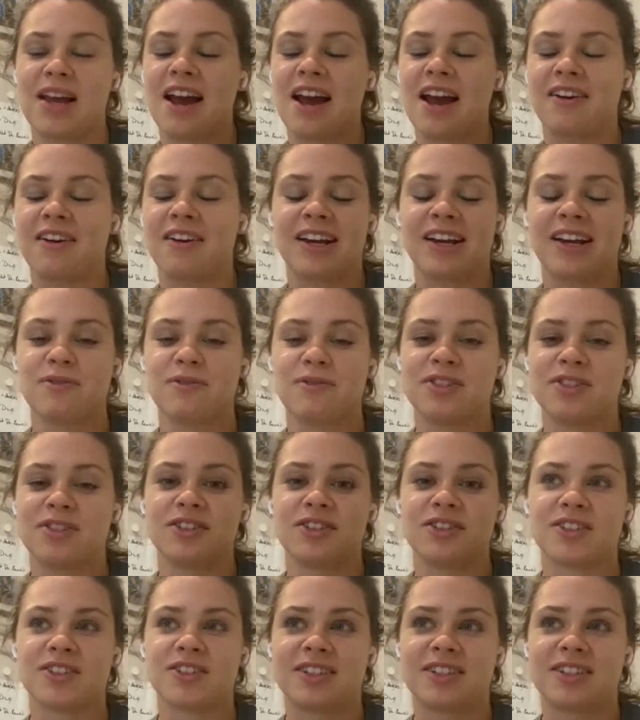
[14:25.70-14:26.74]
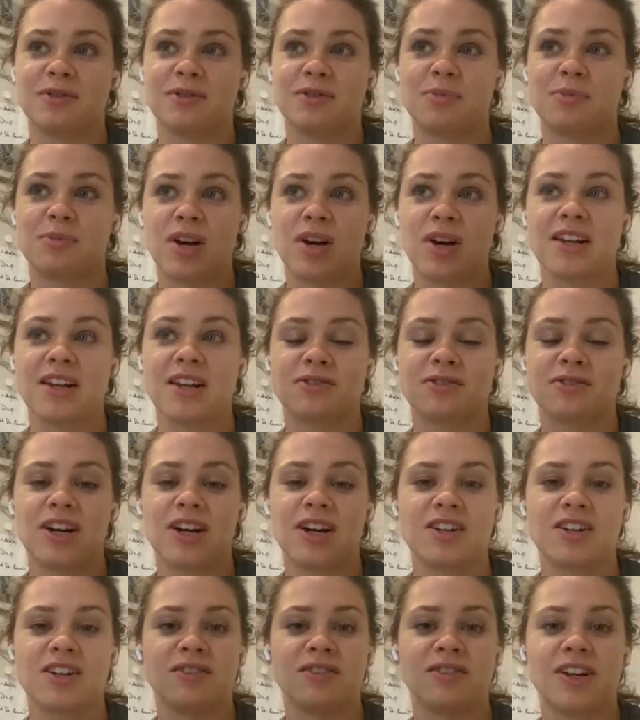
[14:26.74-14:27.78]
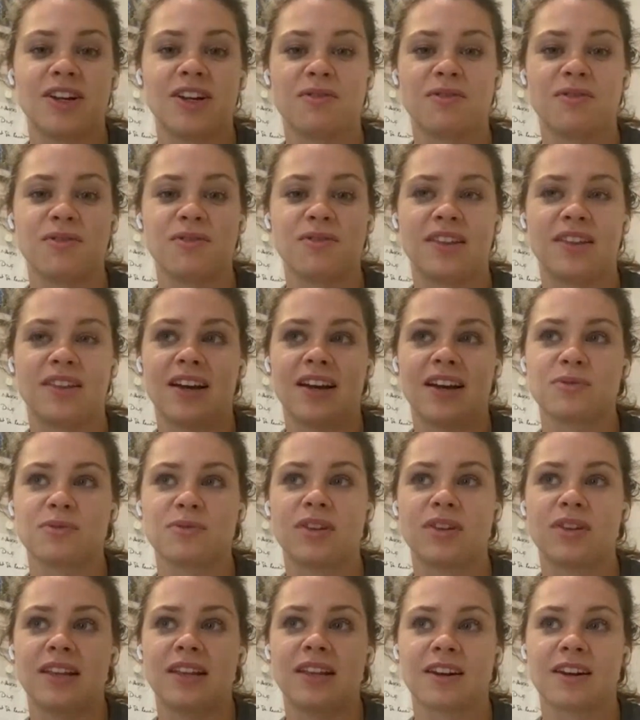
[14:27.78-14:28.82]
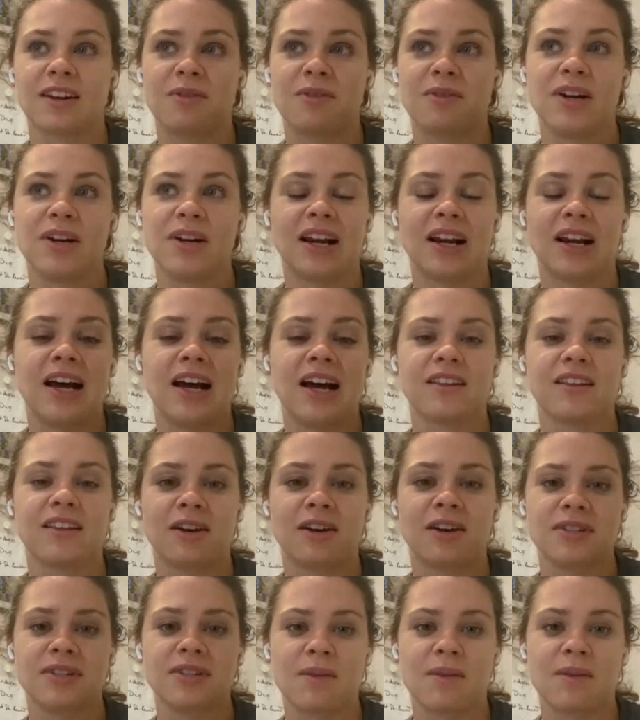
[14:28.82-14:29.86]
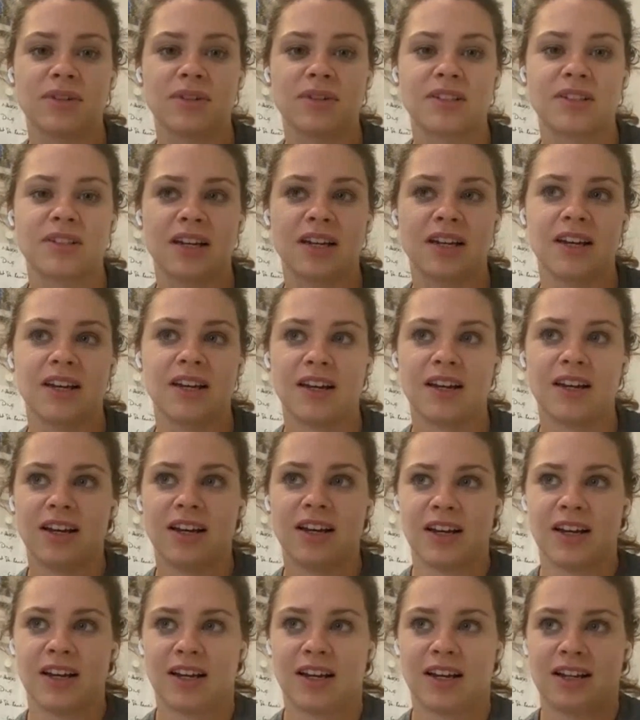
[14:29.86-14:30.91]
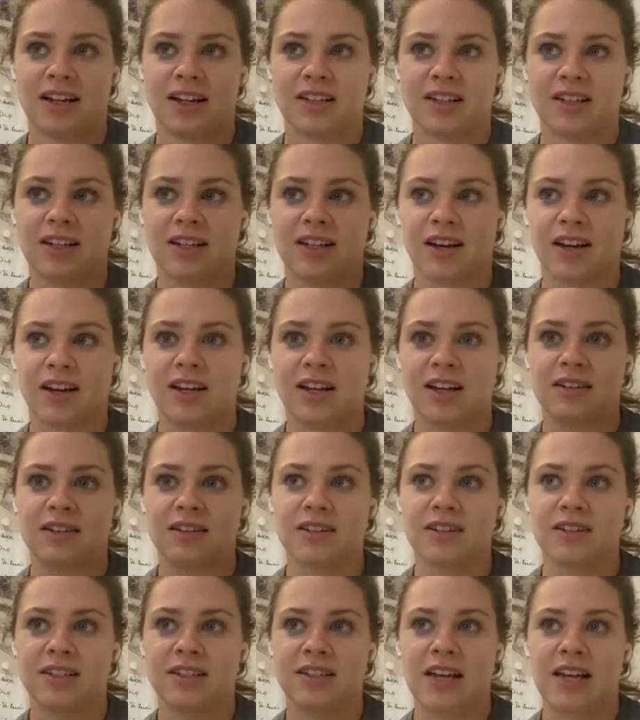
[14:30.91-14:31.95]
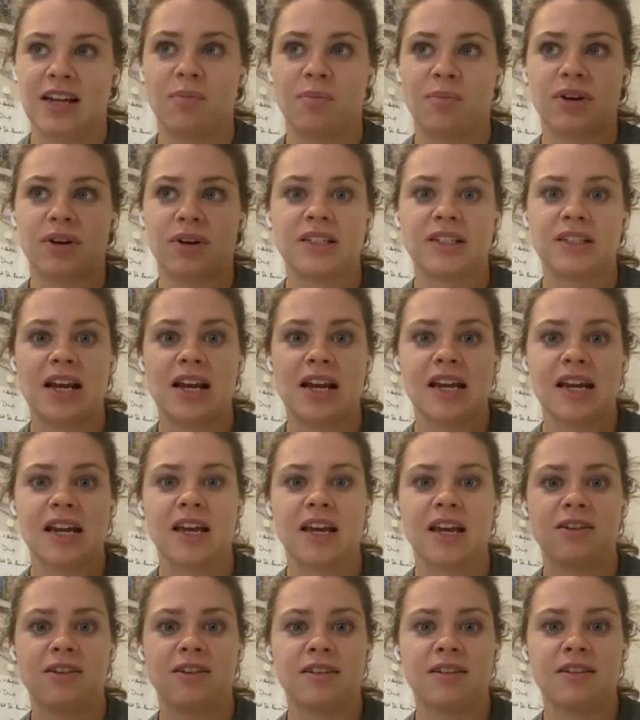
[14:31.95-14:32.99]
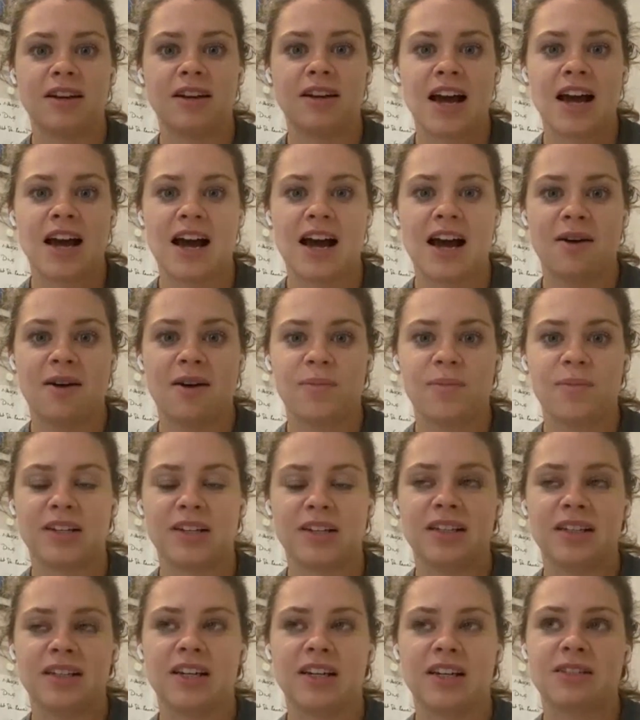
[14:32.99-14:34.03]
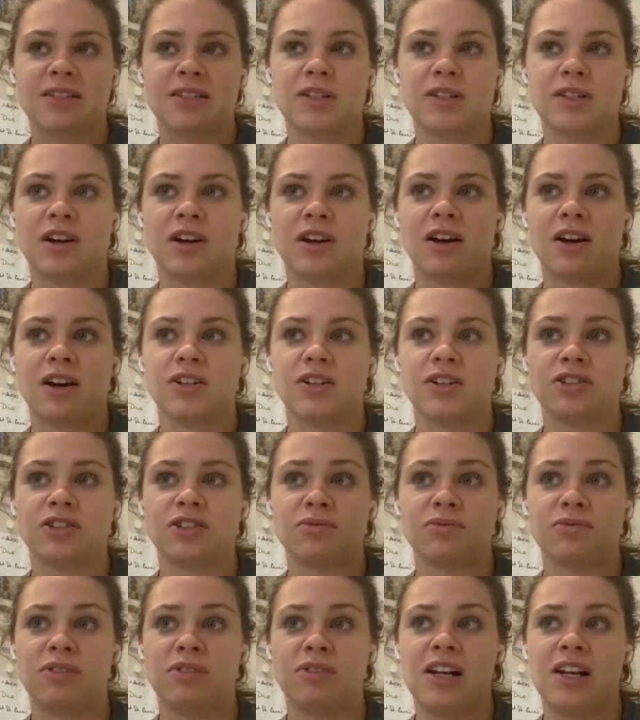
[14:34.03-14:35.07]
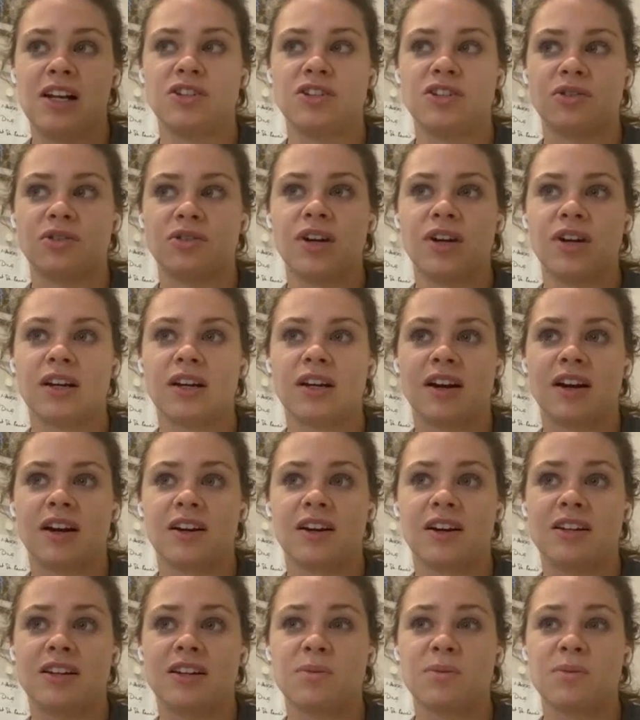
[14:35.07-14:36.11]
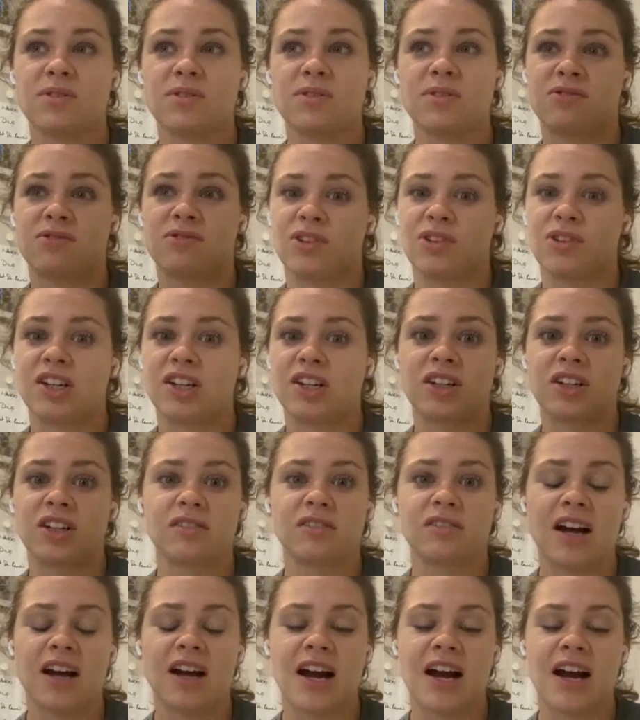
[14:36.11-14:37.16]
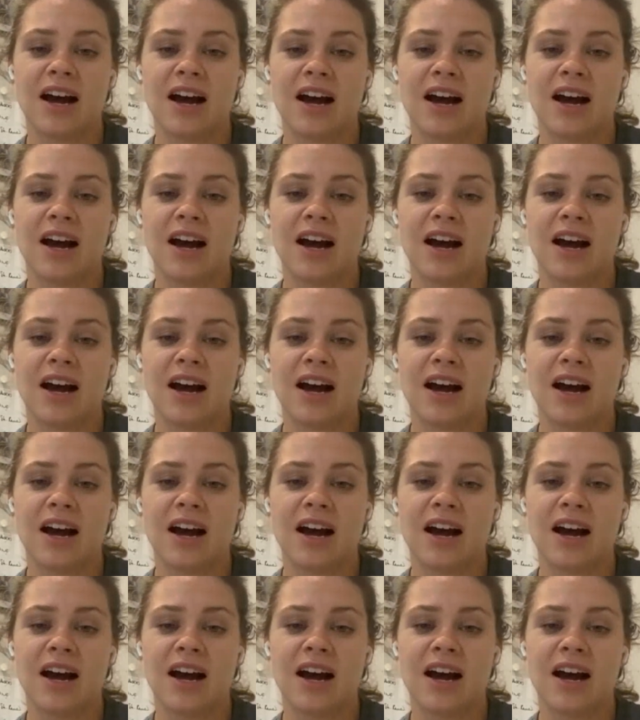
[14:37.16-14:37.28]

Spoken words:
blaring. It was brilliant. It was really, I think it's one thing that I'm really glad that I was able to kind of temper and take in as the years went on, and just really enjoy and kind of, I suppose, treasure